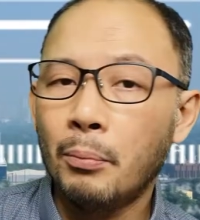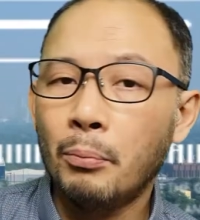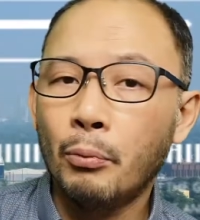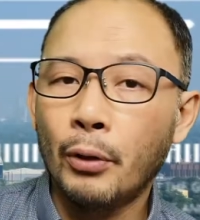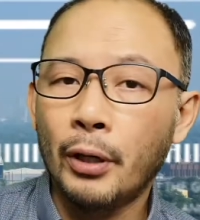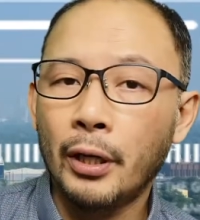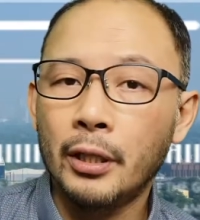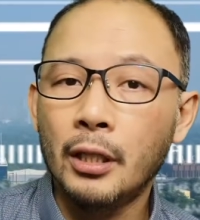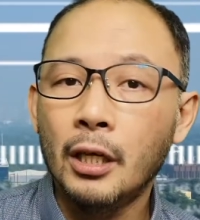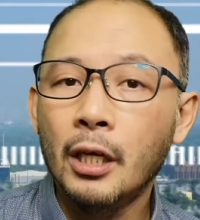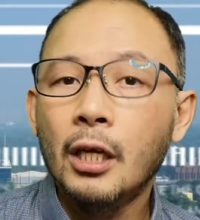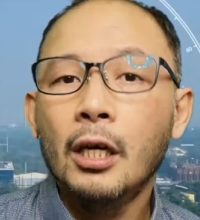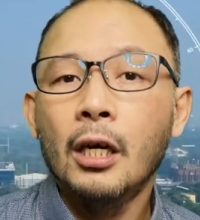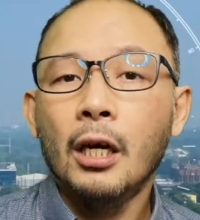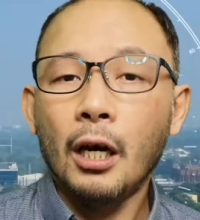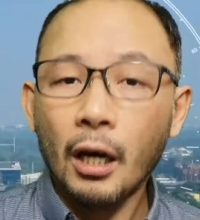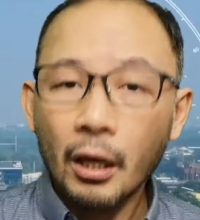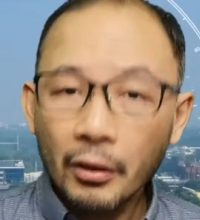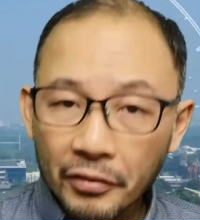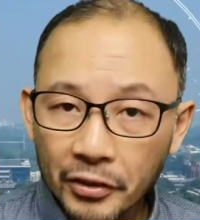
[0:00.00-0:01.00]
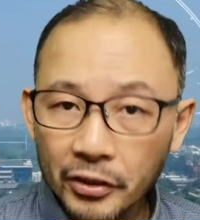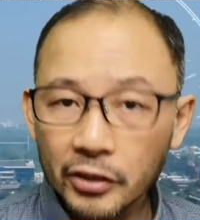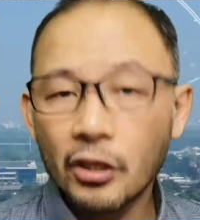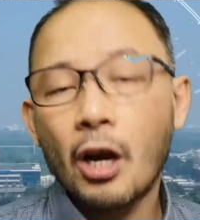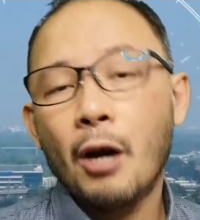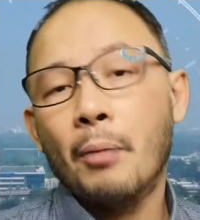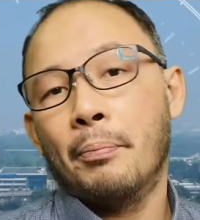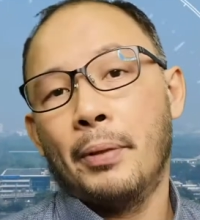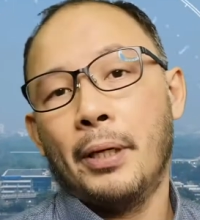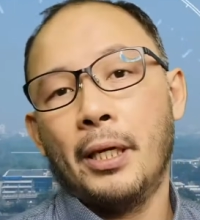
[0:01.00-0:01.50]
with other
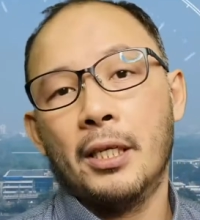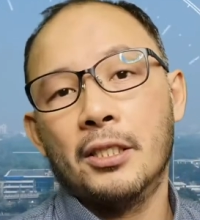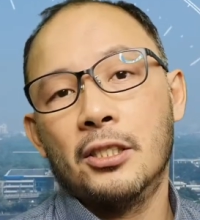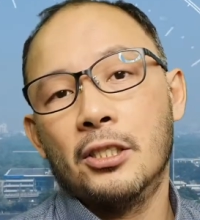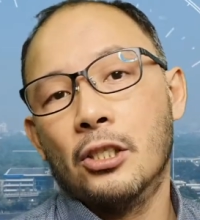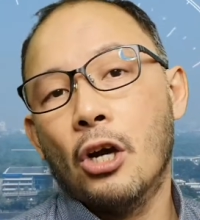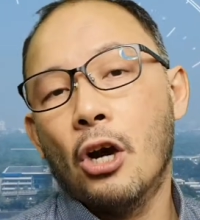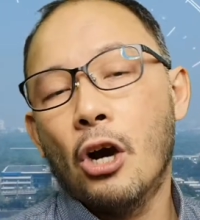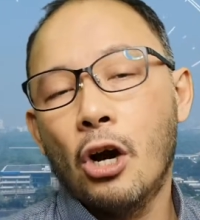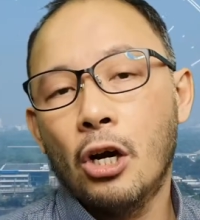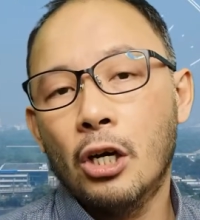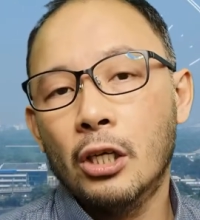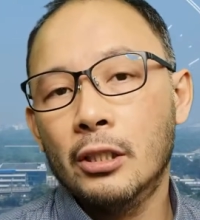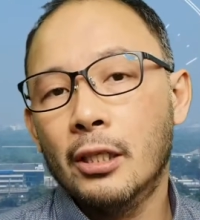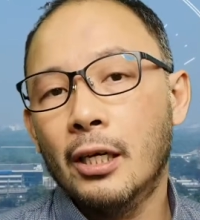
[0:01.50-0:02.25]
topics on